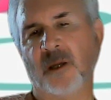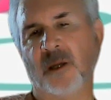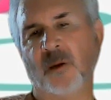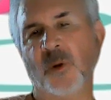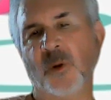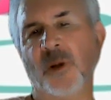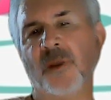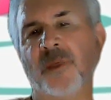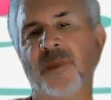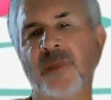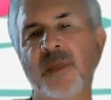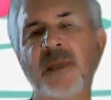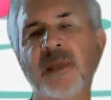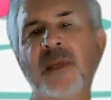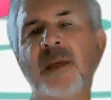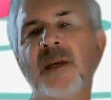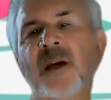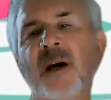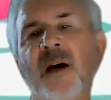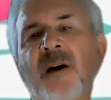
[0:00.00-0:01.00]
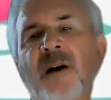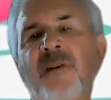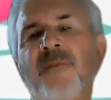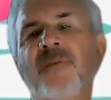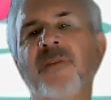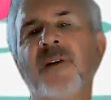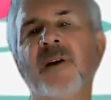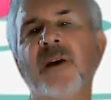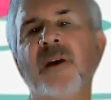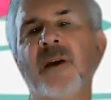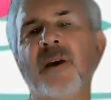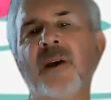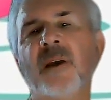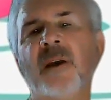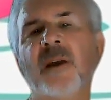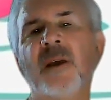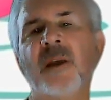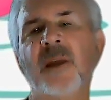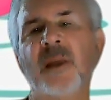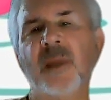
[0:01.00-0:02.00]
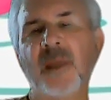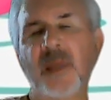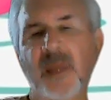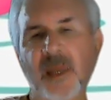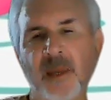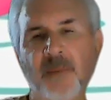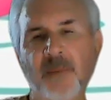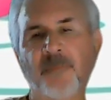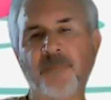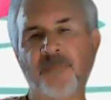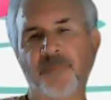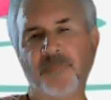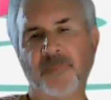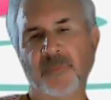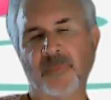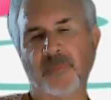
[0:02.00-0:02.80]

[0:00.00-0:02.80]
We are thinking of him